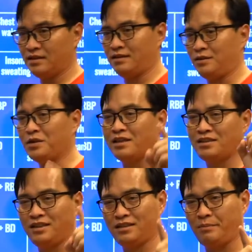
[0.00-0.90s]
You can see
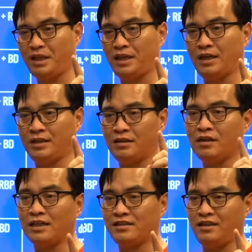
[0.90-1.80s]
you can
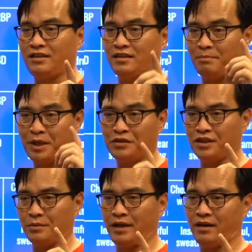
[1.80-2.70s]
see the middle
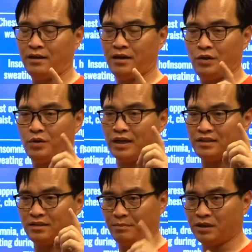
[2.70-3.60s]
degree. You can see
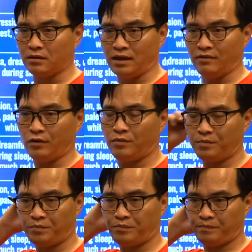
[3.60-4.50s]
the middle level.
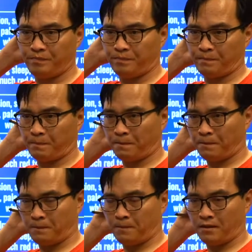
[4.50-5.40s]

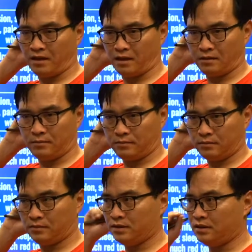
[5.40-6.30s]
Yeah.
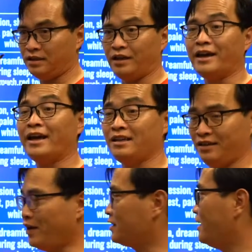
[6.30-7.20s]
And in
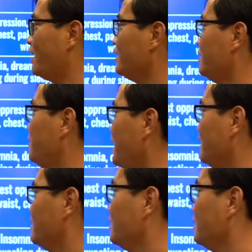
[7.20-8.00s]
fact, like the balance,